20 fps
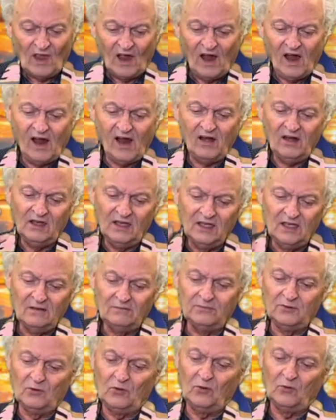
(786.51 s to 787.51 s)
Our
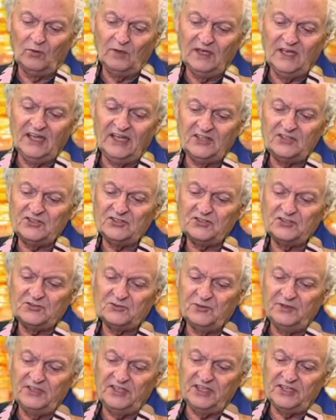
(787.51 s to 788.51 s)
liberal religious
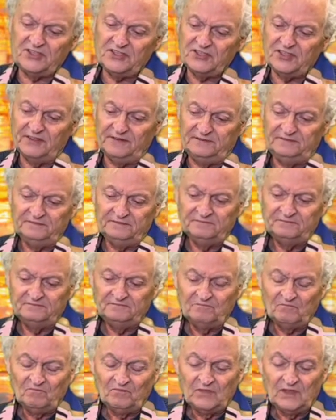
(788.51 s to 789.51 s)
tradition
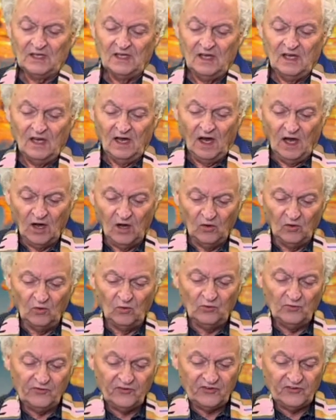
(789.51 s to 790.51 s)

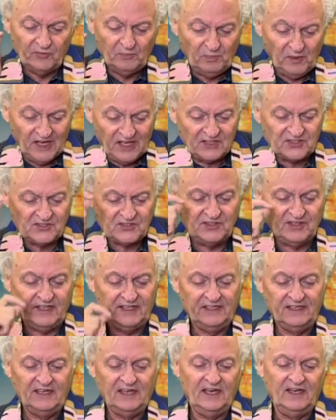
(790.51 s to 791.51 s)
holds, especially
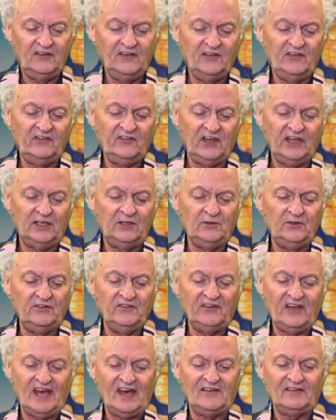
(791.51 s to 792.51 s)
in the sacred
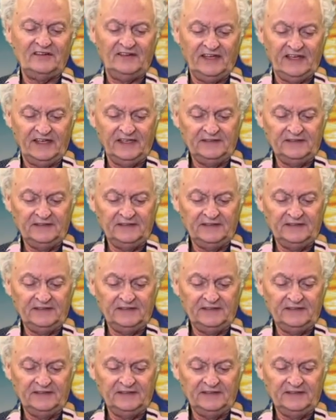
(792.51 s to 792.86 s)
Southland,